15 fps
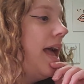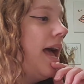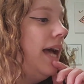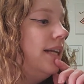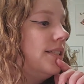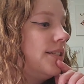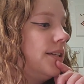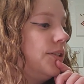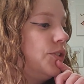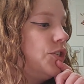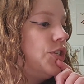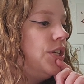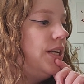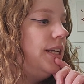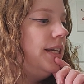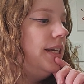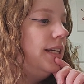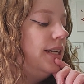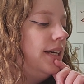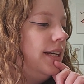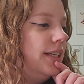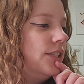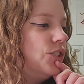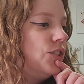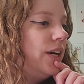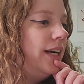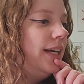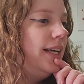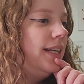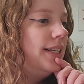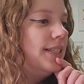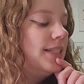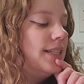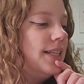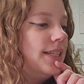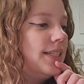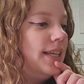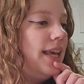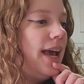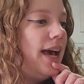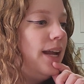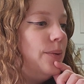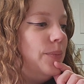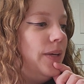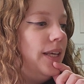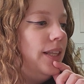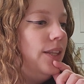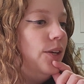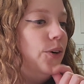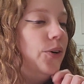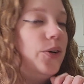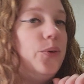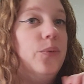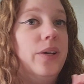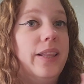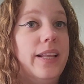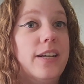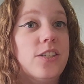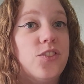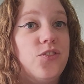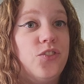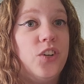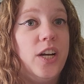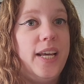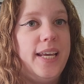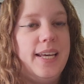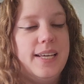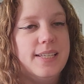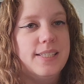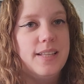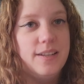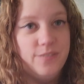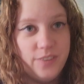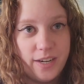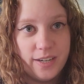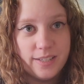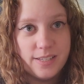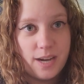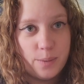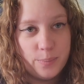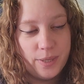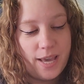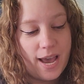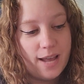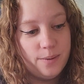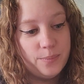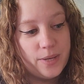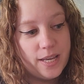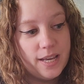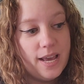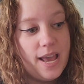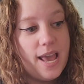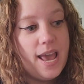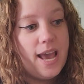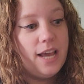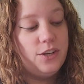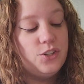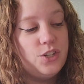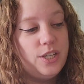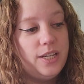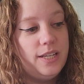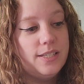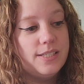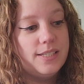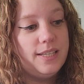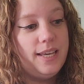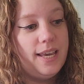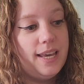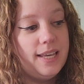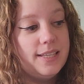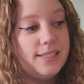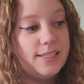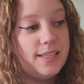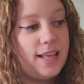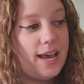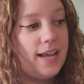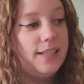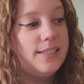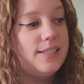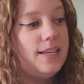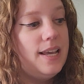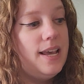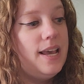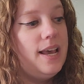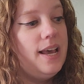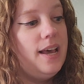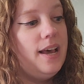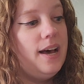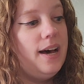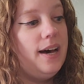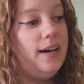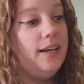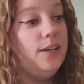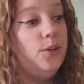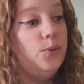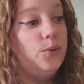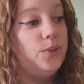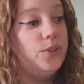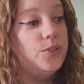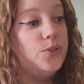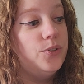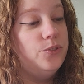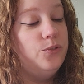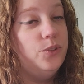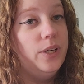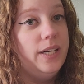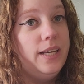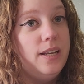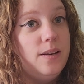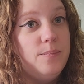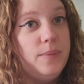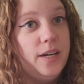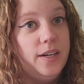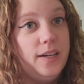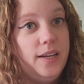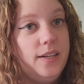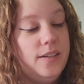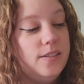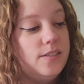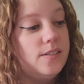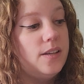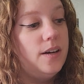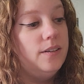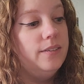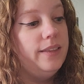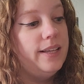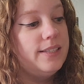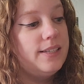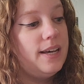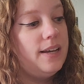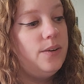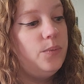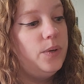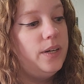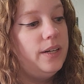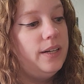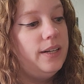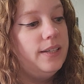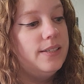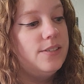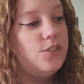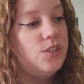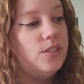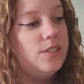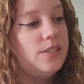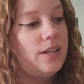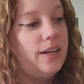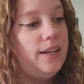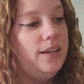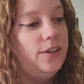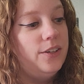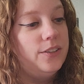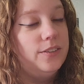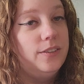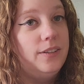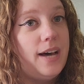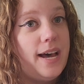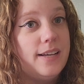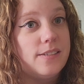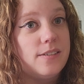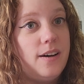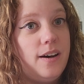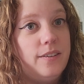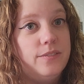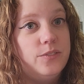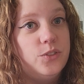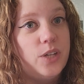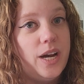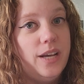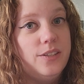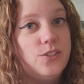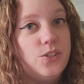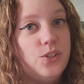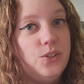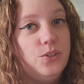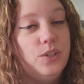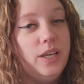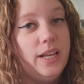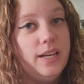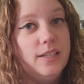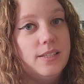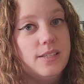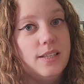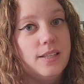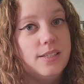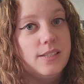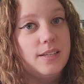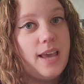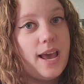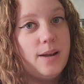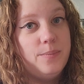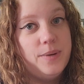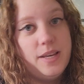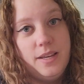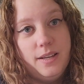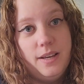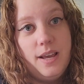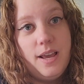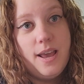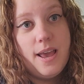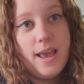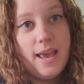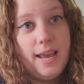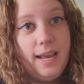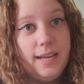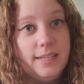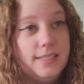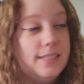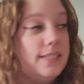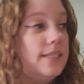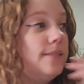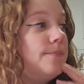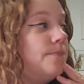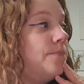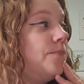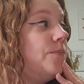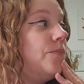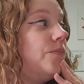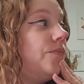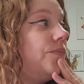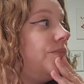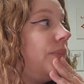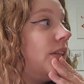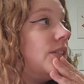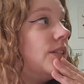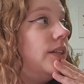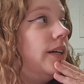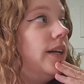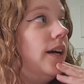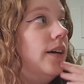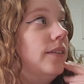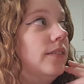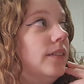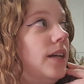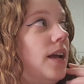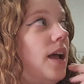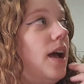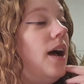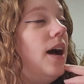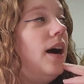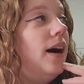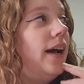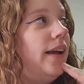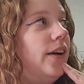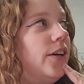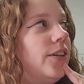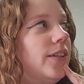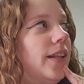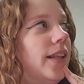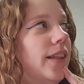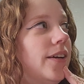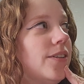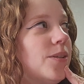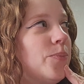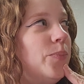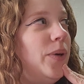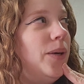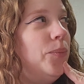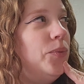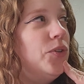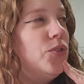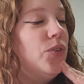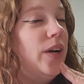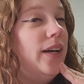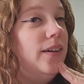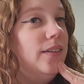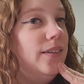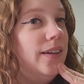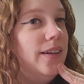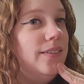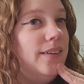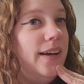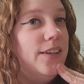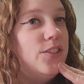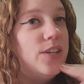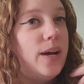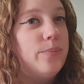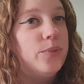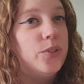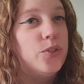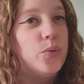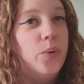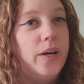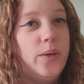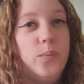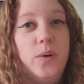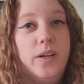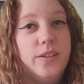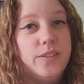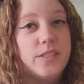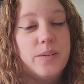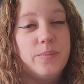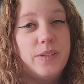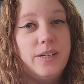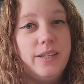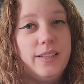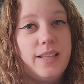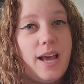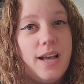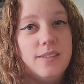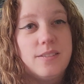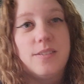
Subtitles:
And so she is trying to get into this academy. The only one that is free is the very top academy, and she needs to get into that in order to avoid getting married. So that's kind of where it is. She's studying her little ass off, trying to get into this academy, and that's all I know. I heard that there's a big betrayal at like chapter 21 or something like that.